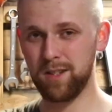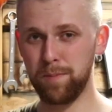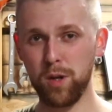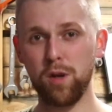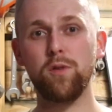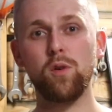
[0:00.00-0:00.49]
a
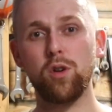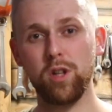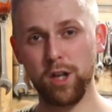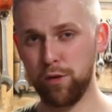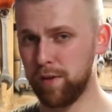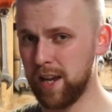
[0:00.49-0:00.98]
beautiful
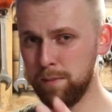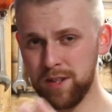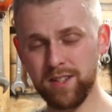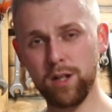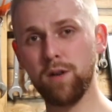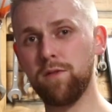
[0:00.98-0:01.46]
colour green with
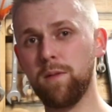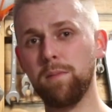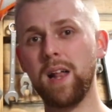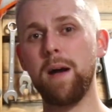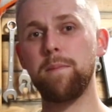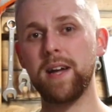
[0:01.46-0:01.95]
silver and
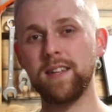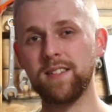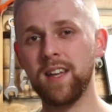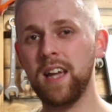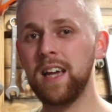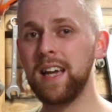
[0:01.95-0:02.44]
black bits,
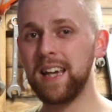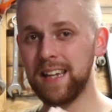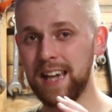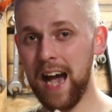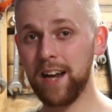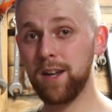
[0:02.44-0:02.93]

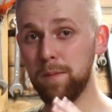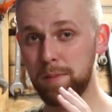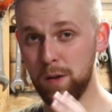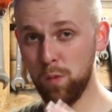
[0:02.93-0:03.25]
can be